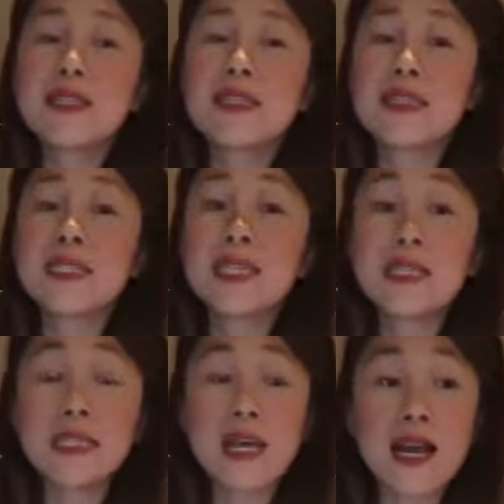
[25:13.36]

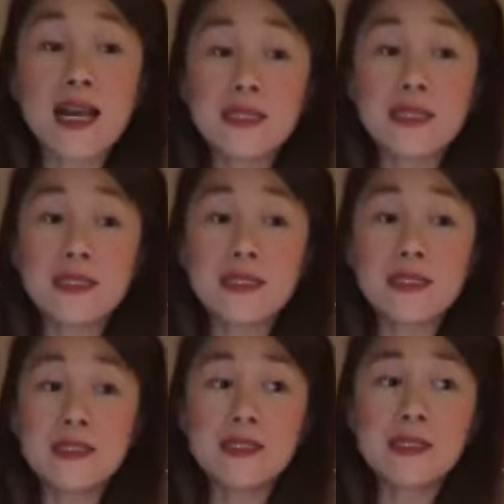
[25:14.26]
Sending
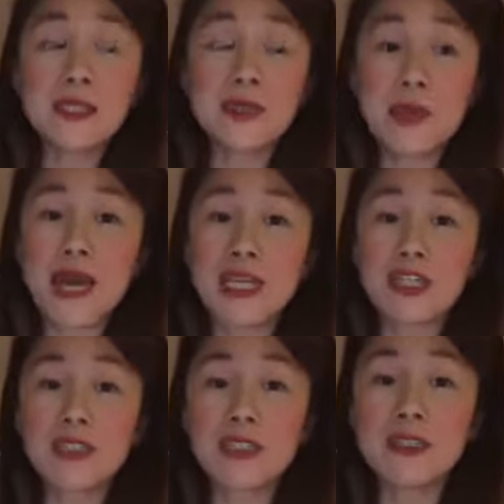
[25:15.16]
kindness,
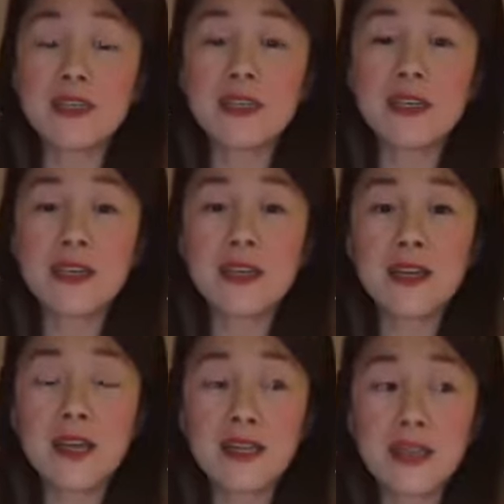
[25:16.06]
compassion,
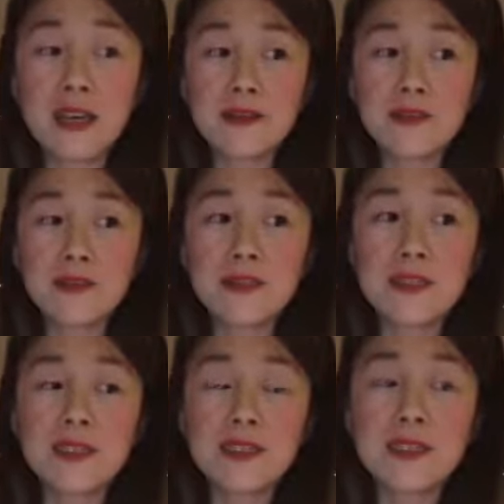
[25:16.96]
and
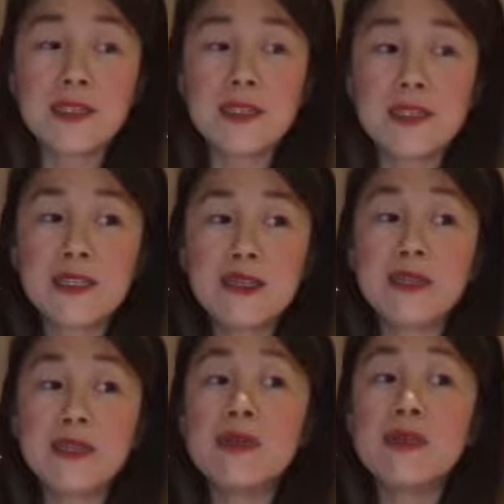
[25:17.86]
love to
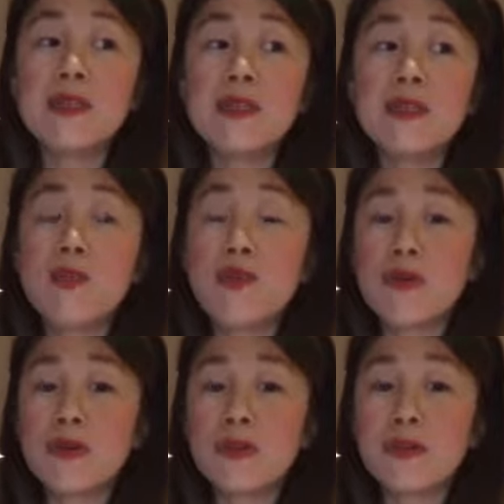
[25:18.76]
the millions
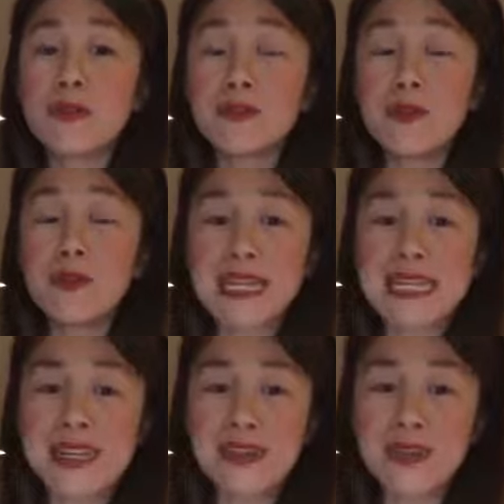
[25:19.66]
more who
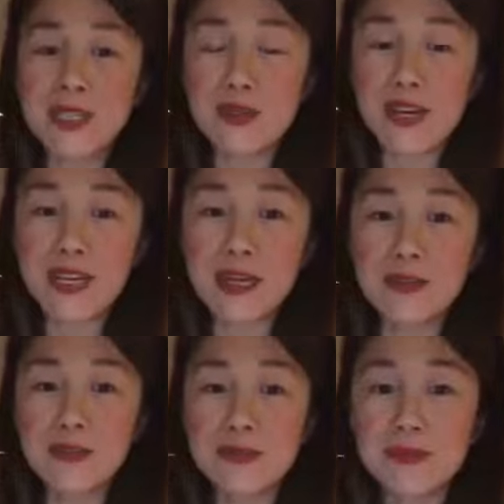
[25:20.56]
might need this right
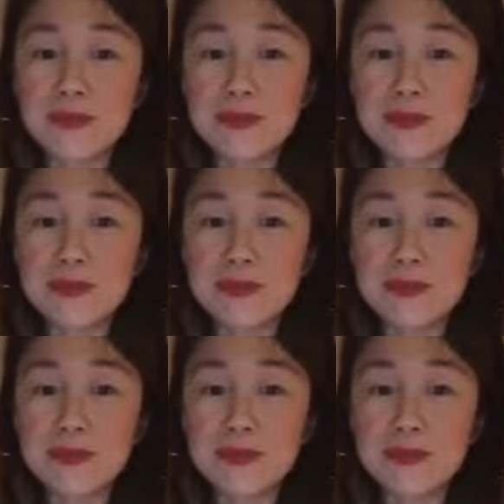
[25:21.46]
now.